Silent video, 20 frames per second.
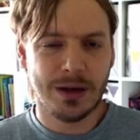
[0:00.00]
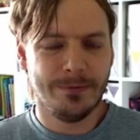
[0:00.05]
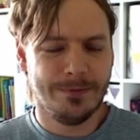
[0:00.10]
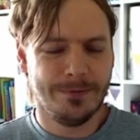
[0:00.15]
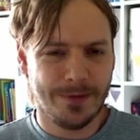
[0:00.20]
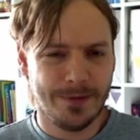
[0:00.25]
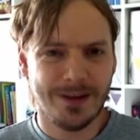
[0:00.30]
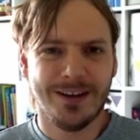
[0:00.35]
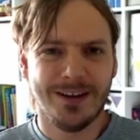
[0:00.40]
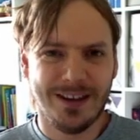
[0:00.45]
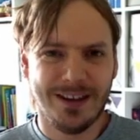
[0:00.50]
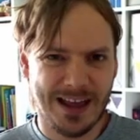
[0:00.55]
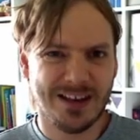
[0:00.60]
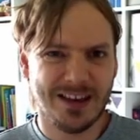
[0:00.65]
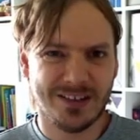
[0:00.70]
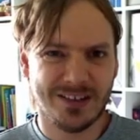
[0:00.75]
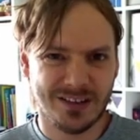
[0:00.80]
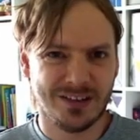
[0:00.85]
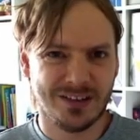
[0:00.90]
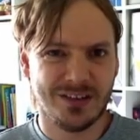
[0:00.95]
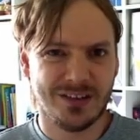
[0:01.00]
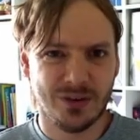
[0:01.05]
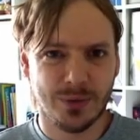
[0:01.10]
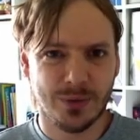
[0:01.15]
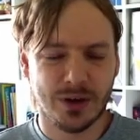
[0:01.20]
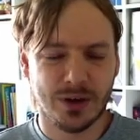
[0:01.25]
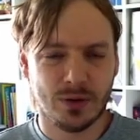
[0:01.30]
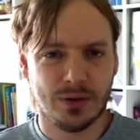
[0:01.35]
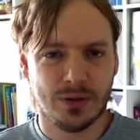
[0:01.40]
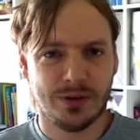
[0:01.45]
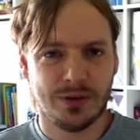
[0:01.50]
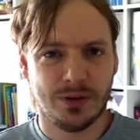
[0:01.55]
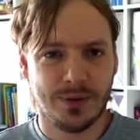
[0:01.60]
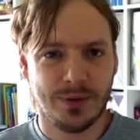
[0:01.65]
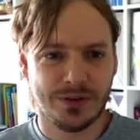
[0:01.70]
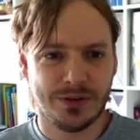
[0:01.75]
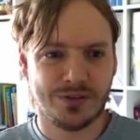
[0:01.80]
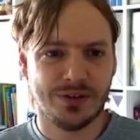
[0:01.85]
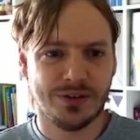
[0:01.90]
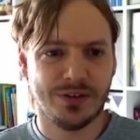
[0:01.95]
finding answers to inequality
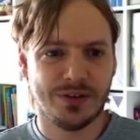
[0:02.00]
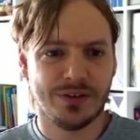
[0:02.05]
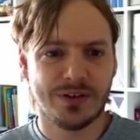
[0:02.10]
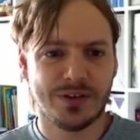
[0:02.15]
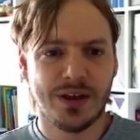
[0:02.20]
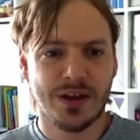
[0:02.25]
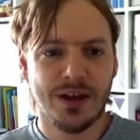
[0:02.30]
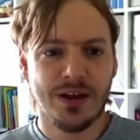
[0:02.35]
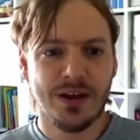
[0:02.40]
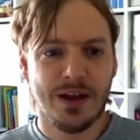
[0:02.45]
questions.